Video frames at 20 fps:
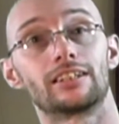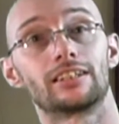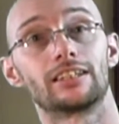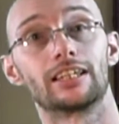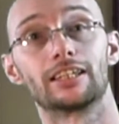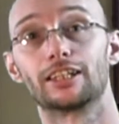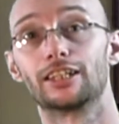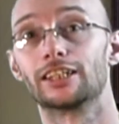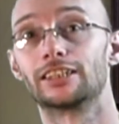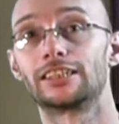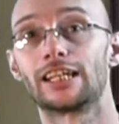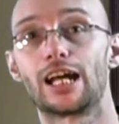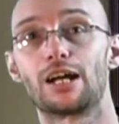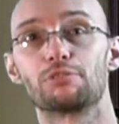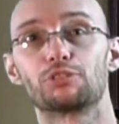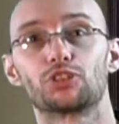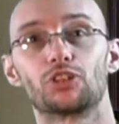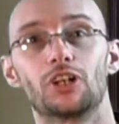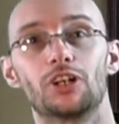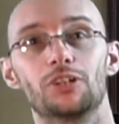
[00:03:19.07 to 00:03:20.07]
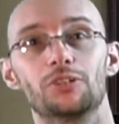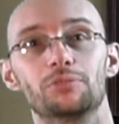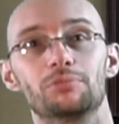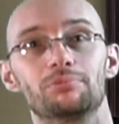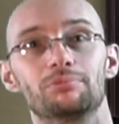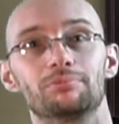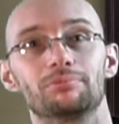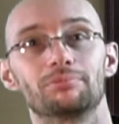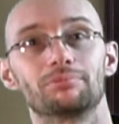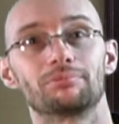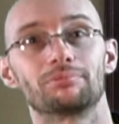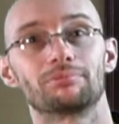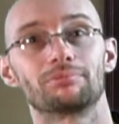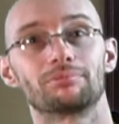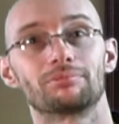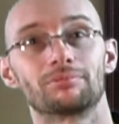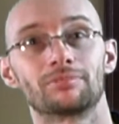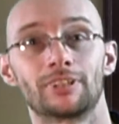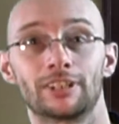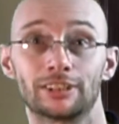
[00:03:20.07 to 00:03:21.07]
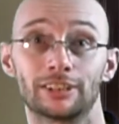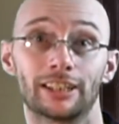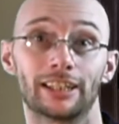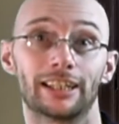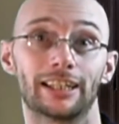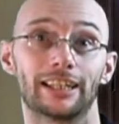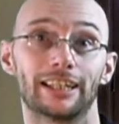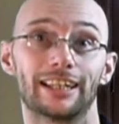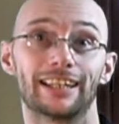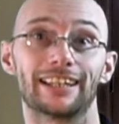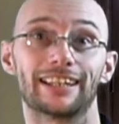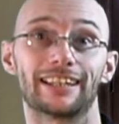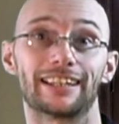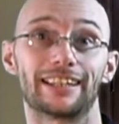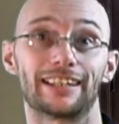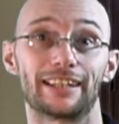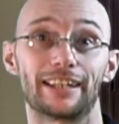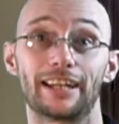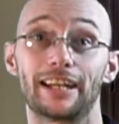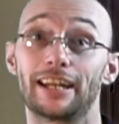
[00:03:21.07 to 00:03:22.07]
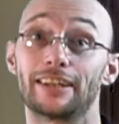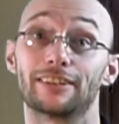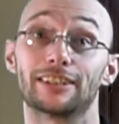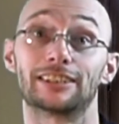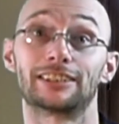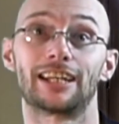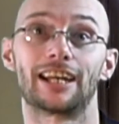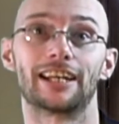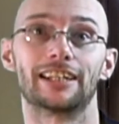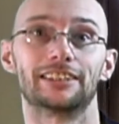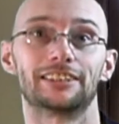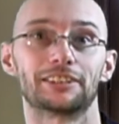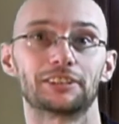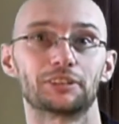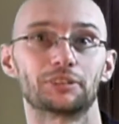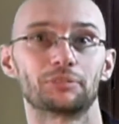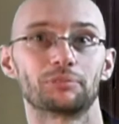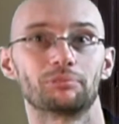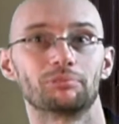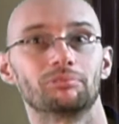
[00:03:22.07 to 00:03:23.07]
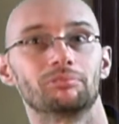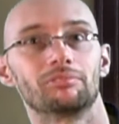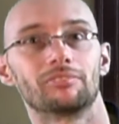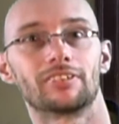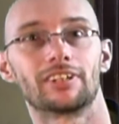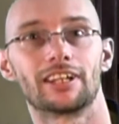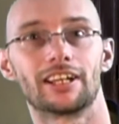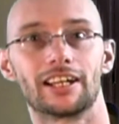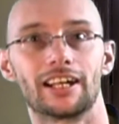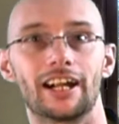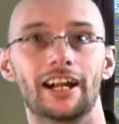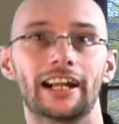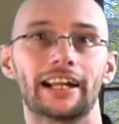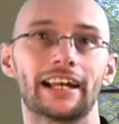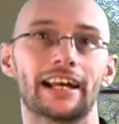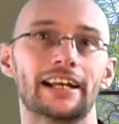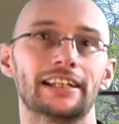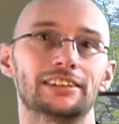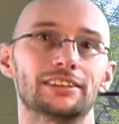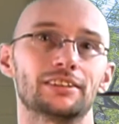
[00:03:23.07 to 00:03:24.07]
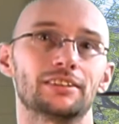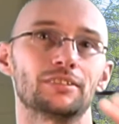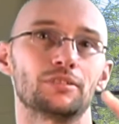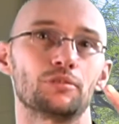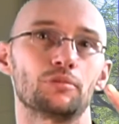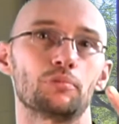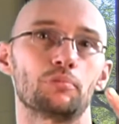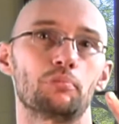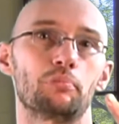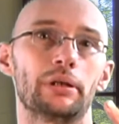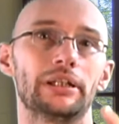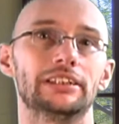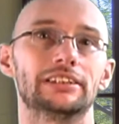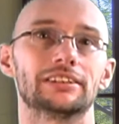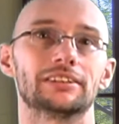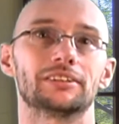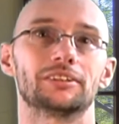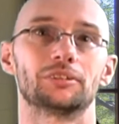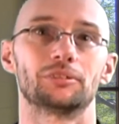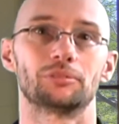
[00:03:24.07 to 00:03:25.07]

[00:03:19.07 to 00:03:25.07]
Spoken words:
let the good times roll. In this case, alright guys, peace.